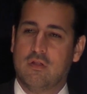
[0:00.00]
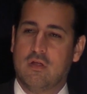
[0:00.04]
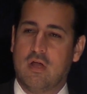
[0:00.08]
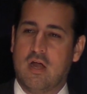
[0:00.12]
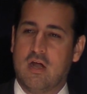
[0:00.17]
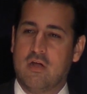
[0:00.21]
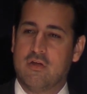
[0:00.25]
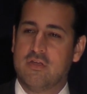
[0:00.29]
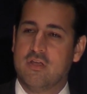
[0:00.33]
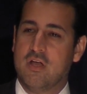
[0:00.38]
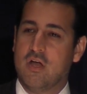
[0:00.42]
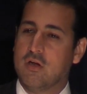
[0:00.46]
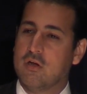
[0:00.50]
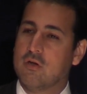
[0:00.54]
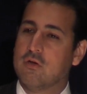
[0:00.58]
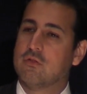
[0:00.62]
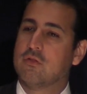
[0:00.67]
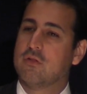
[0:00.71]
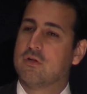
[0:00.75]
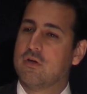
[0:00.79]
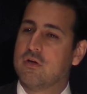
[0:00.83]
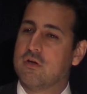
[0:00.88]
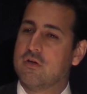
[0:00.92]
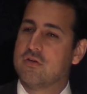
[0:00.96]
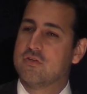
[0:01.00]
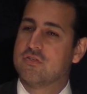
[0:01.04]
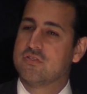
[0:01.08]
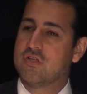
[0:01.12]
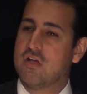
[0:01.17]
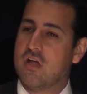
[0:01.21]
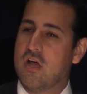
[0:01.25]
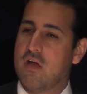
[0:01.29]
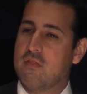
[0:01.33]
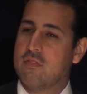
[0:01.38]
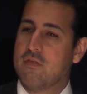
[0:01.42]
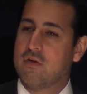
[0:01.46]
our younger learners
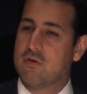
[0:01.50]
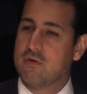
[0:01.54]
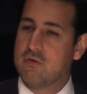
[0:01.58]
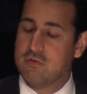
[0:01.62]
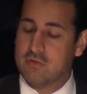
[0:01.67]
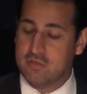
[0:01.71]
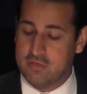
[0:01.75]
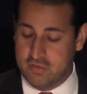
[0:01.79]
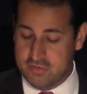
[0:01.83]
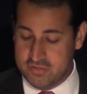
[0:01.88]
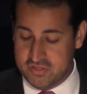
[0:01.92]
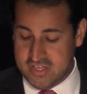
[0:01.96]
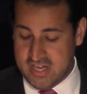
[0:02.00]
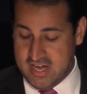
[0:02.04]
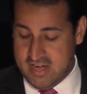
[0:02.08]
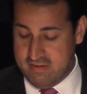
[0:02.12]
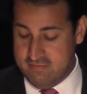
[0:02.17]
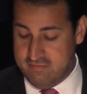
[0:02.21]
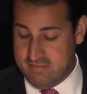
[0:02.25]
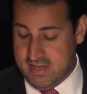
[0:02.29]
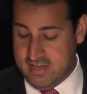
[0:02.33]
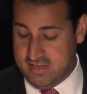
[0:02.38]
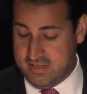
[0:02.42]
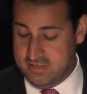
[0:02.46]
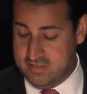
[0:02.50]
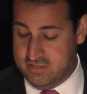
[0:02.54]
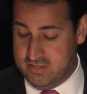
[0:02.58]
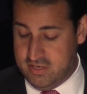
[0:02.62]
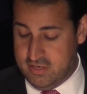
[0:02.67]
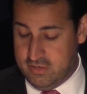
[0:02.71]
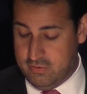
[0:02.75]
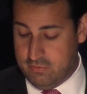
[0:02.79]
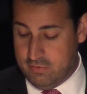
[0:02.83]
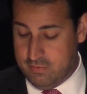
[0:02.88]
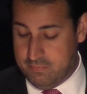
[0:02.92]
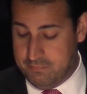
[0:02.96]
on the earlier side of that
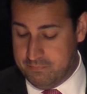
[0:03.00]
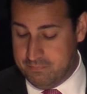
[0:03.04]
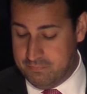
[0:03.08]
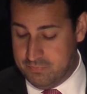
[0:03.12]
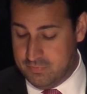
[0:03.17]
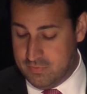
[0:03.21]
continuum.